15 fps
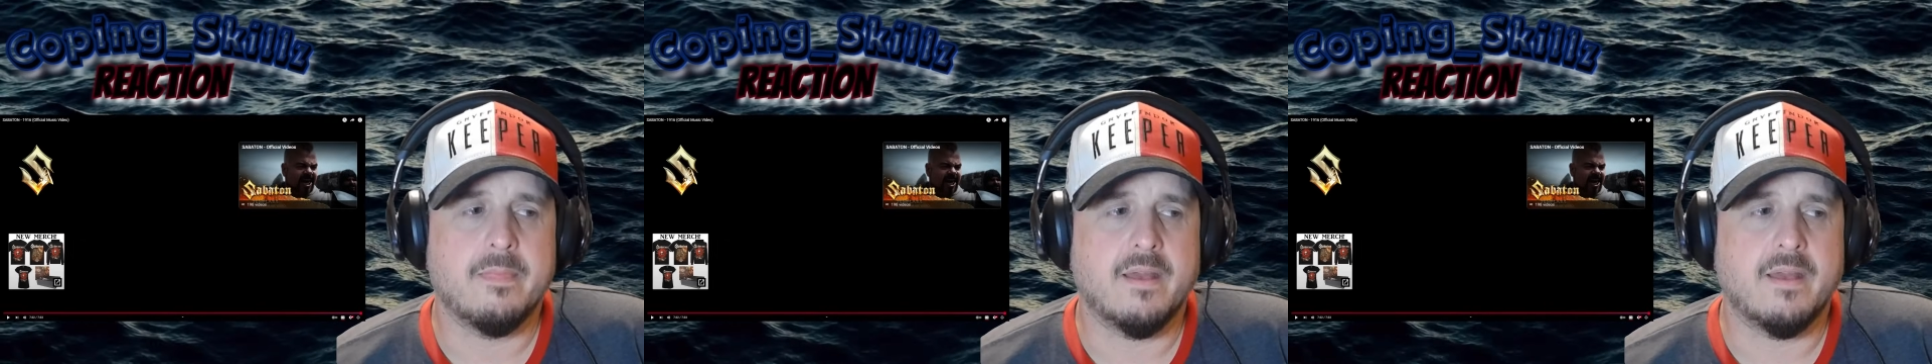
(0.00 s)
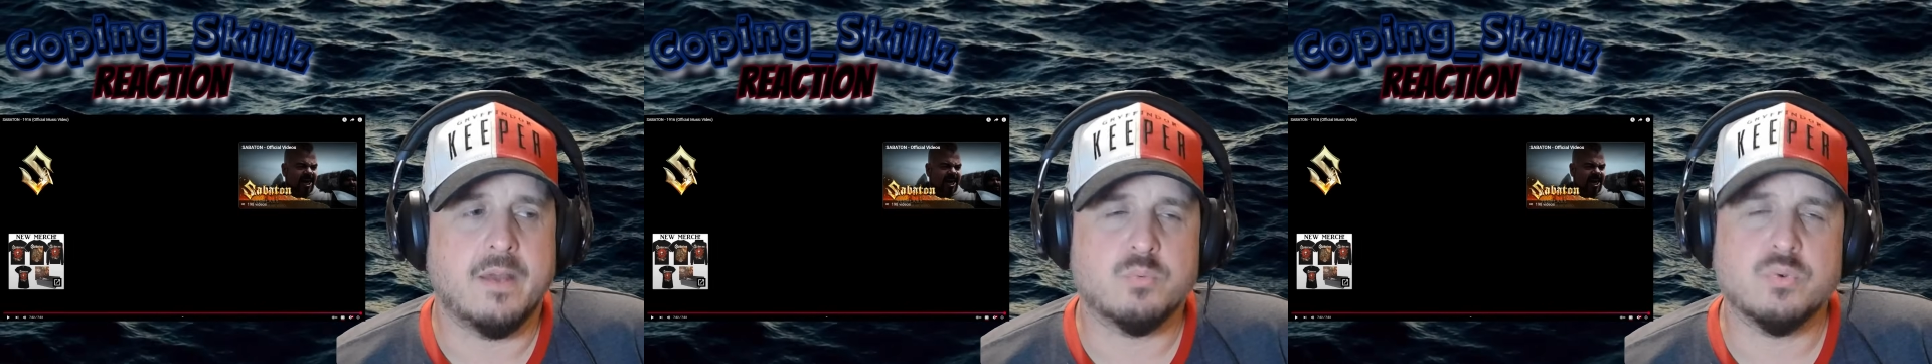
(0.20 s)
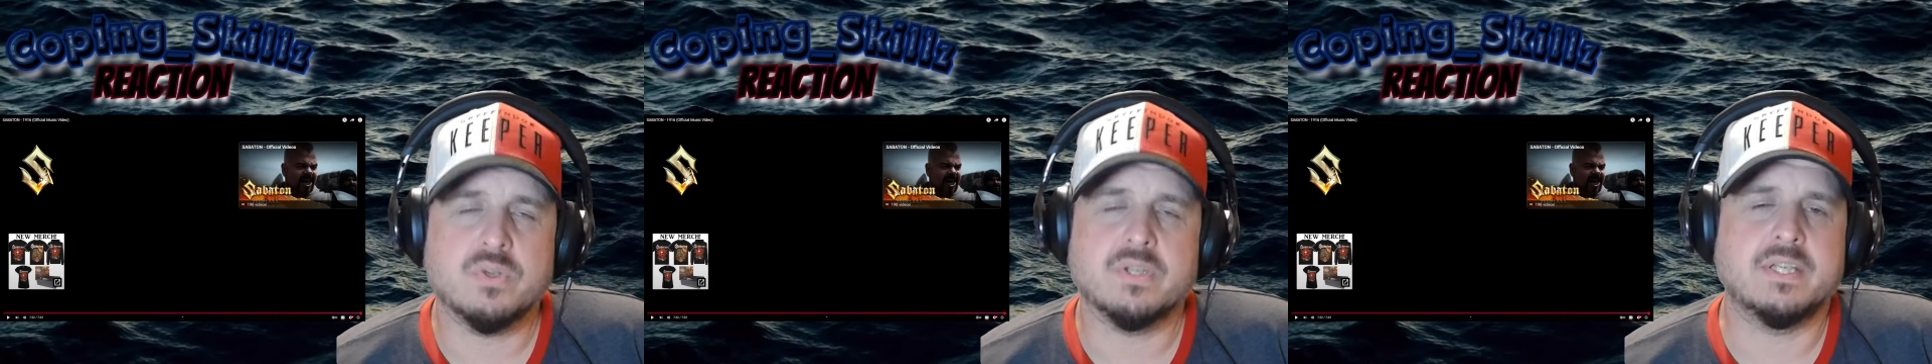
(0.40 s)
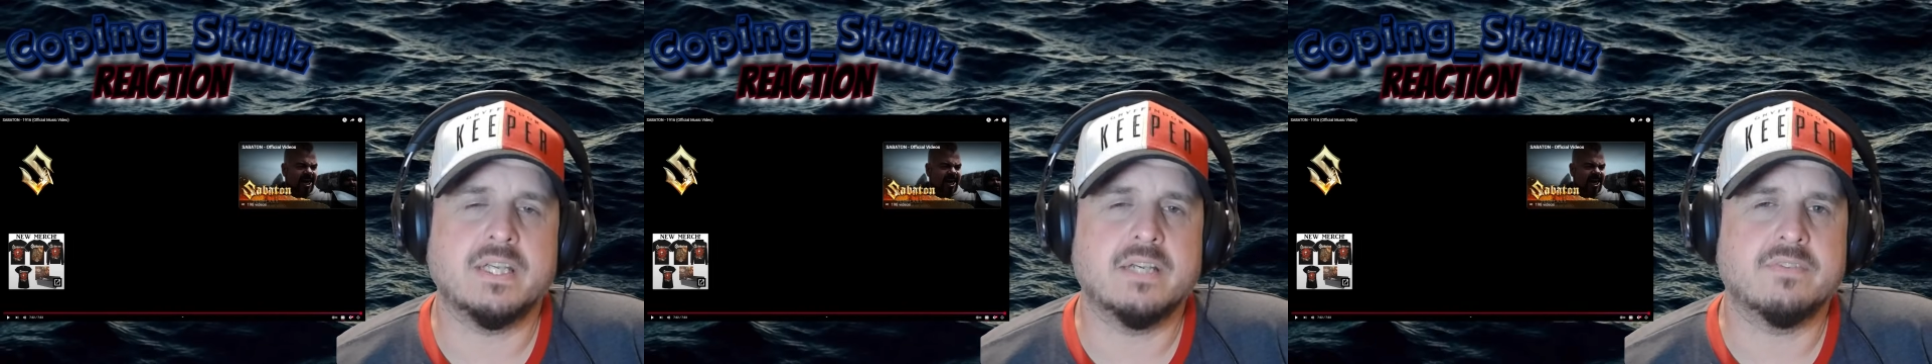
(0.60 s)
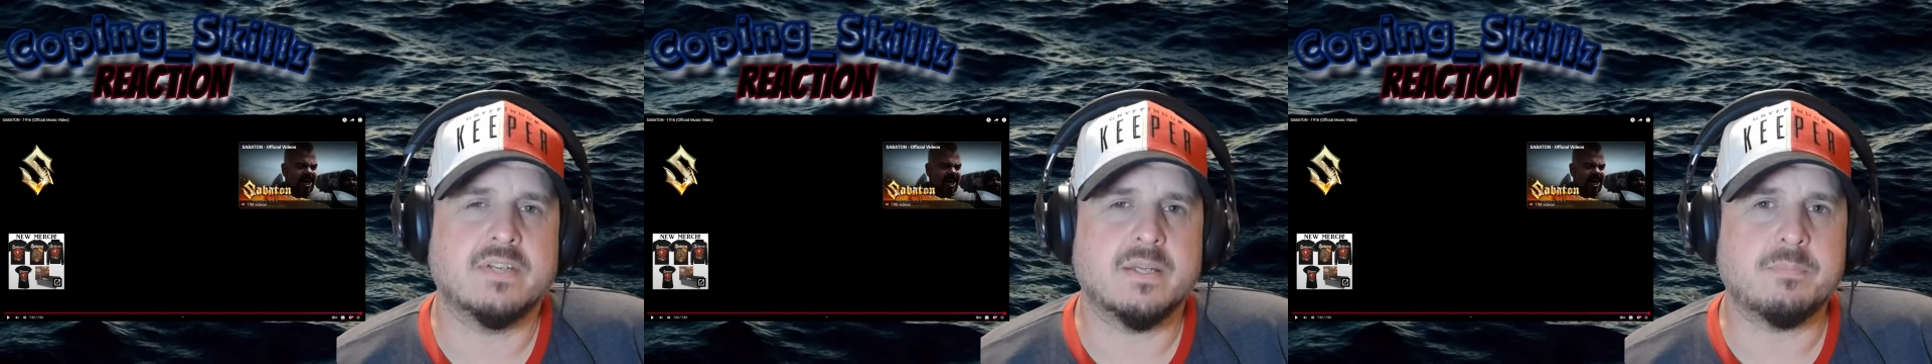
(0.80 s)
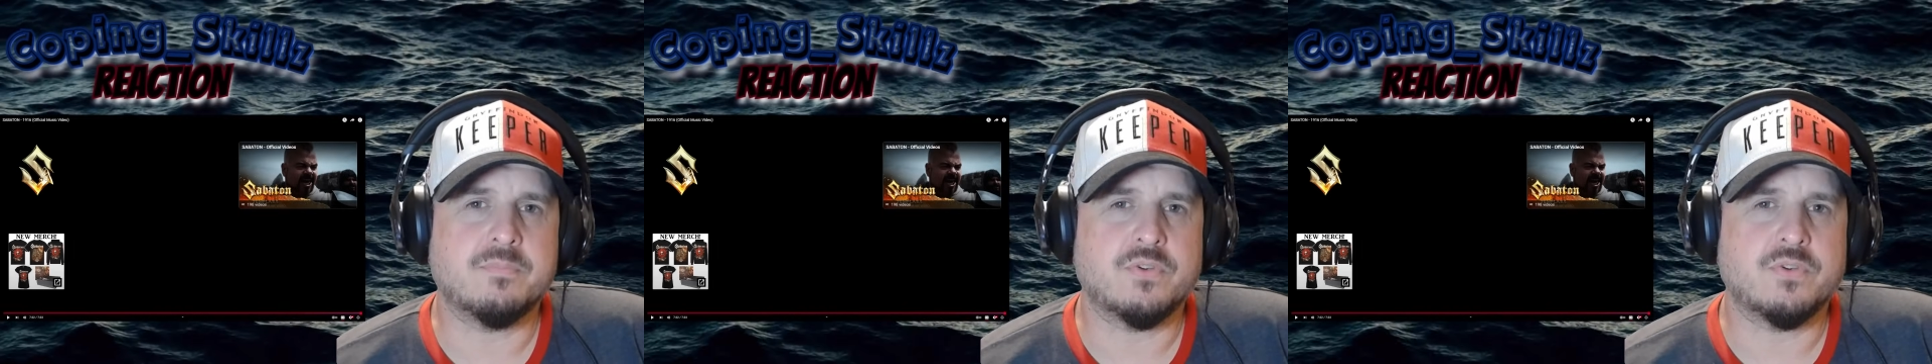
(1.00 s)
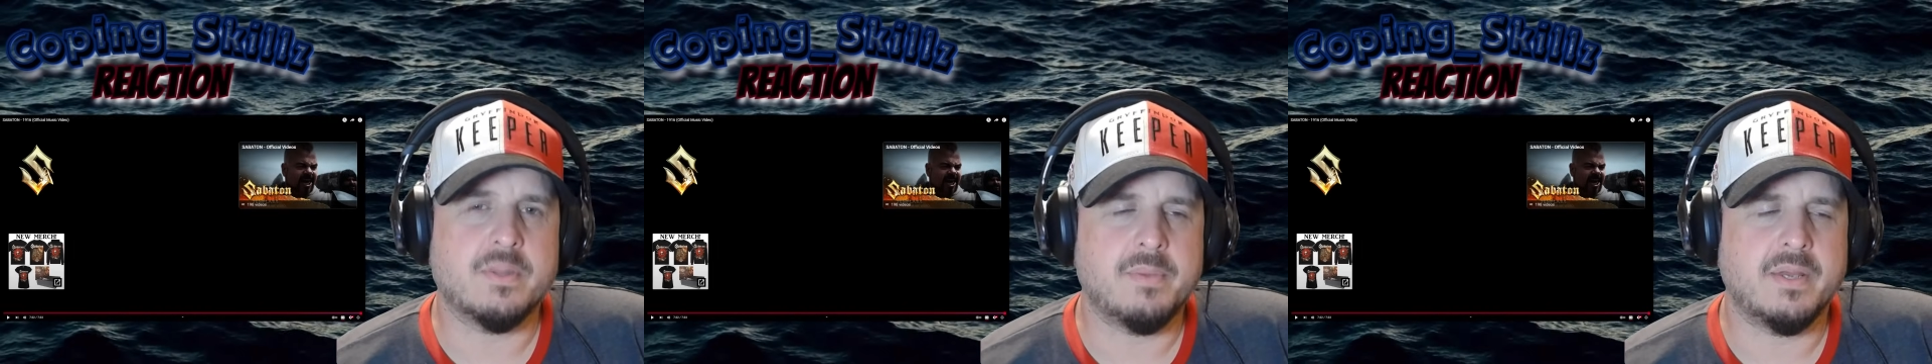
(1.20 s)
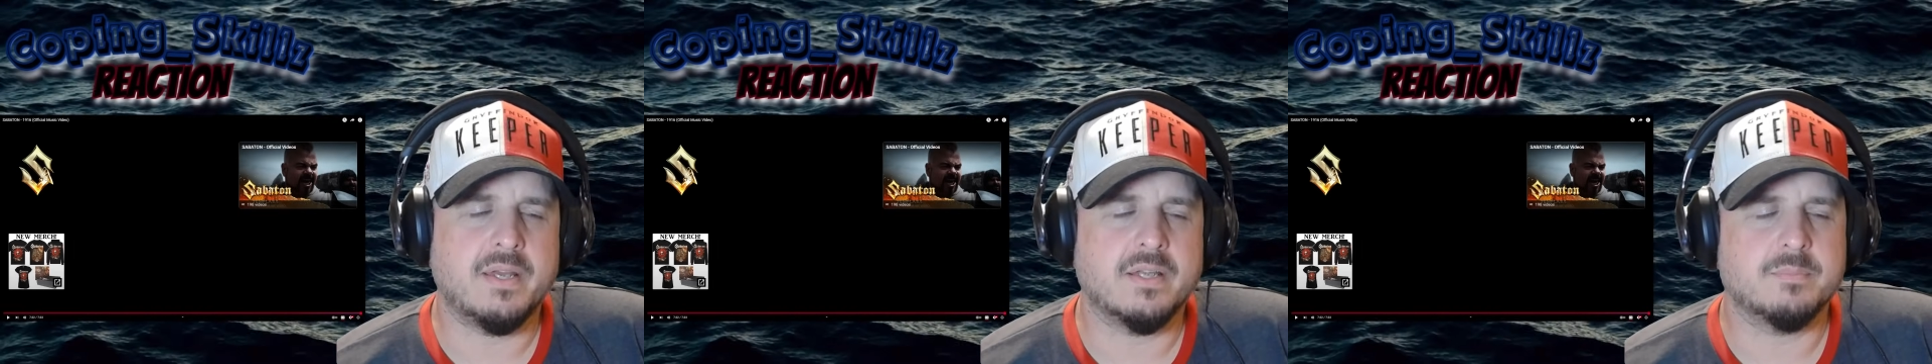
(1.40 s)
I really give it up for the
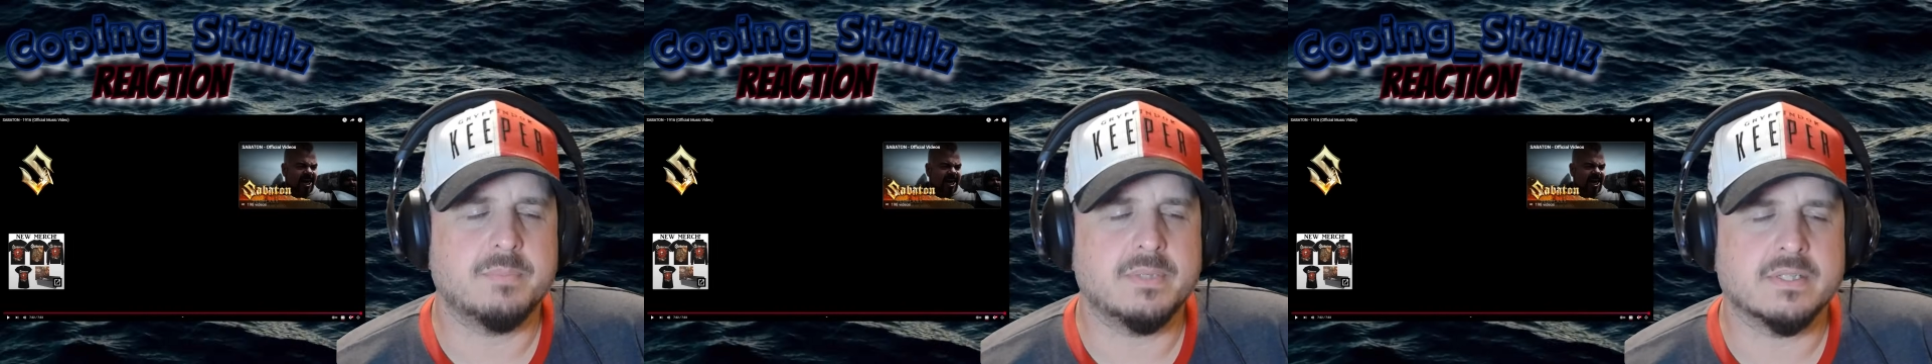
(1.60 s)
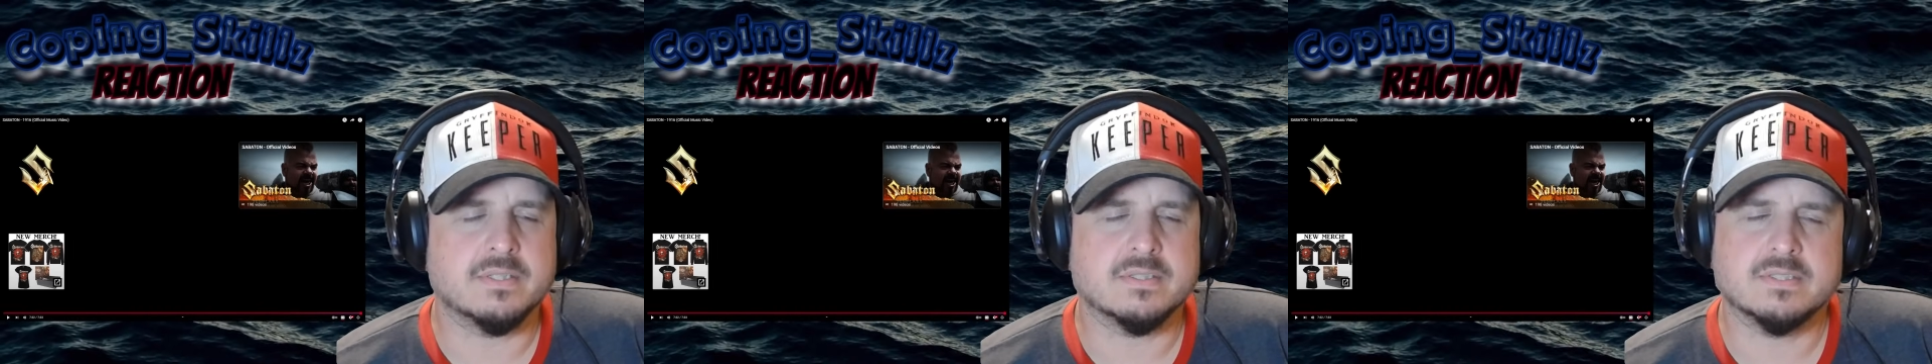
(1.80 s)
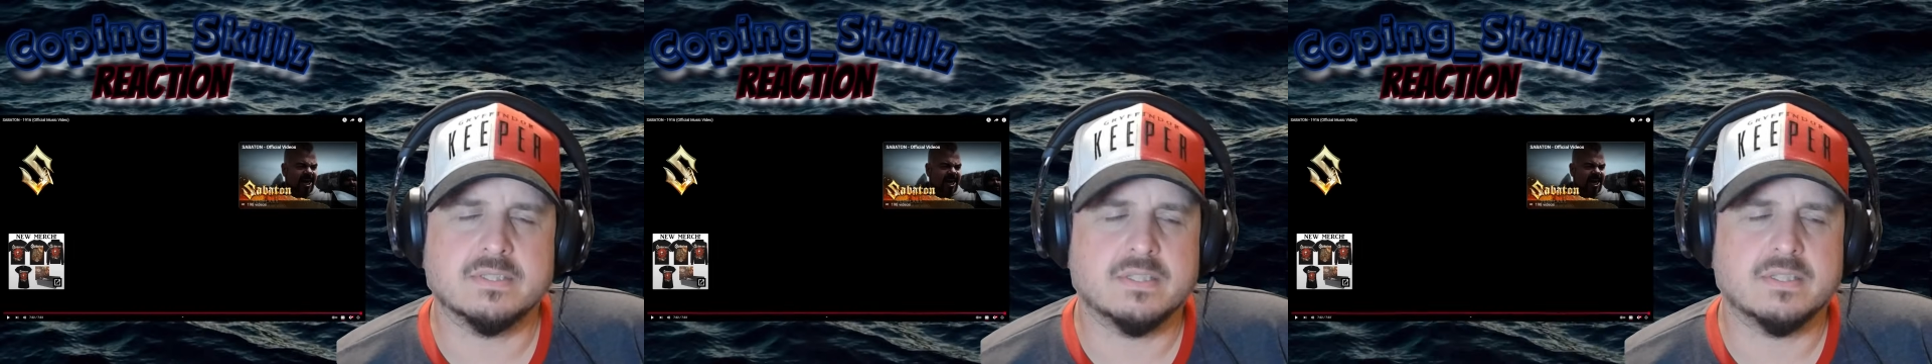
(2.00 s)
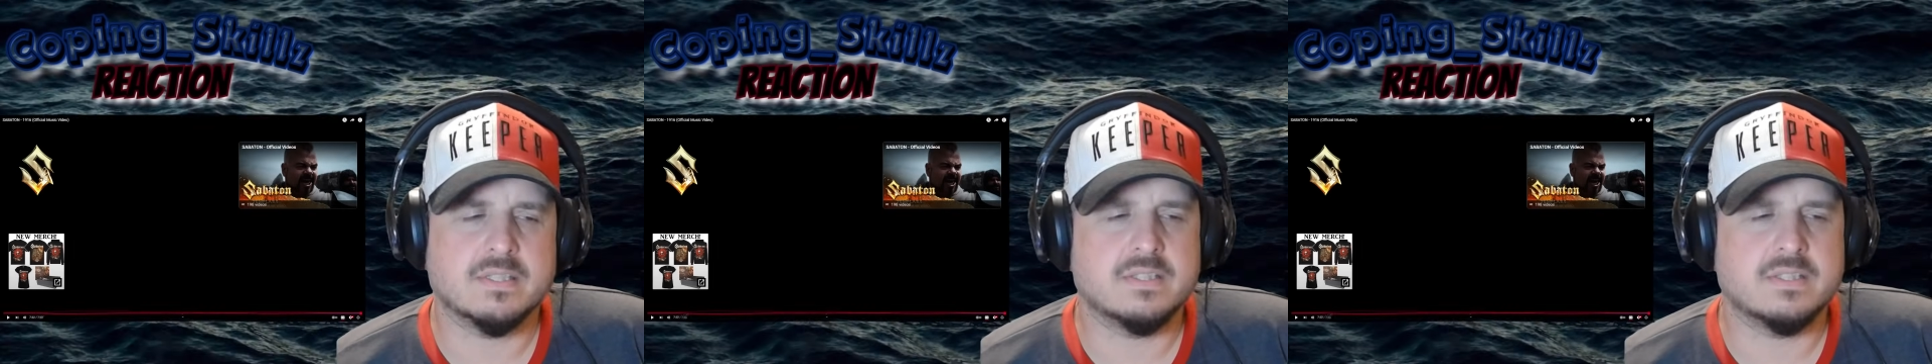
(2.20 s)
band because